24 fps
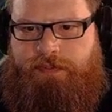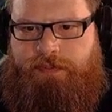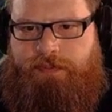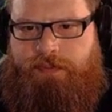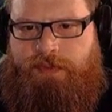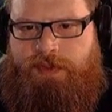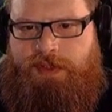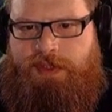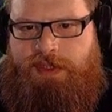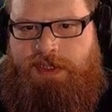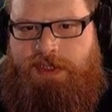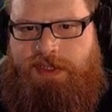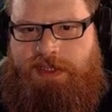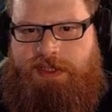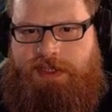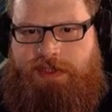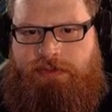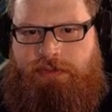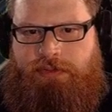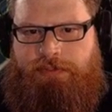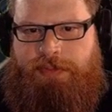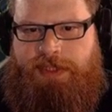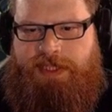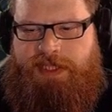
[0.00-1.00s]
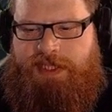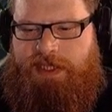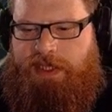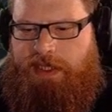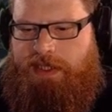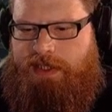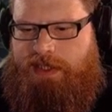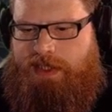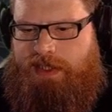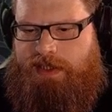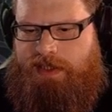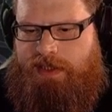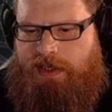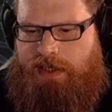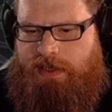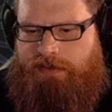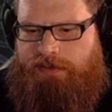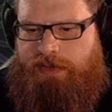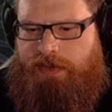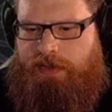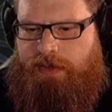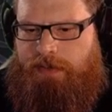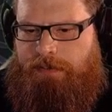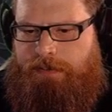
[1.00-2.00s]
Yeah, these are abyss slides. These are gonna have
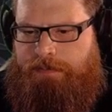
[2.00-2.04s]
to go.